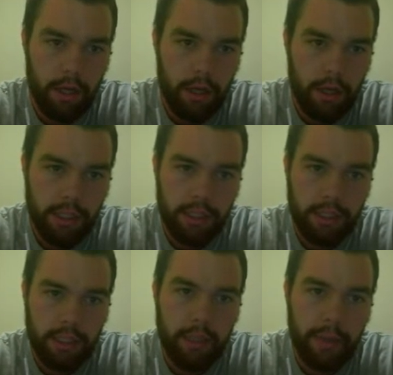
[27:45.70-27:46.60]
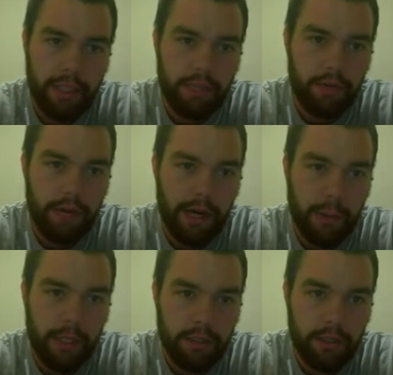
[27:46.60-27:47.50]
essentially eliminates their fire
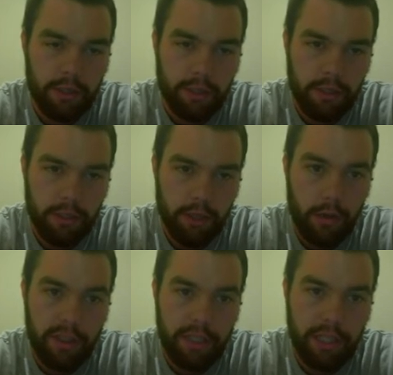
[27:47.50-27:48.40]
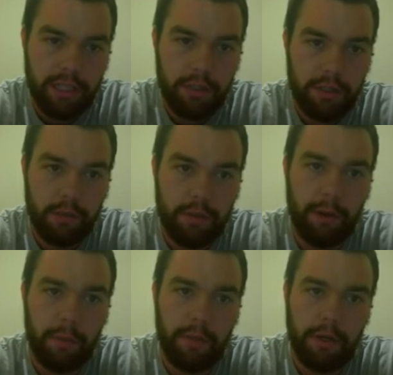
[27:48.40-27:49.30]
weakness, which is always nice, especially with the
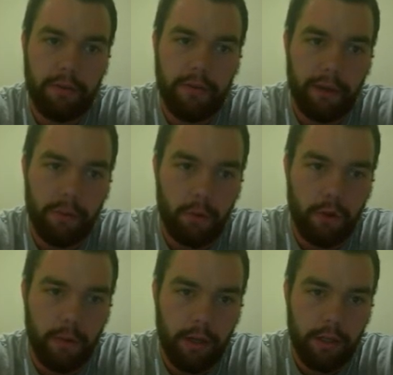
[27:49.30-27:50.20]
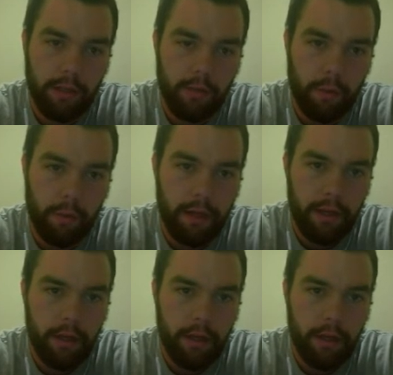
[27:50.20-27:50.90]
popularity of fire Pokemon in this format.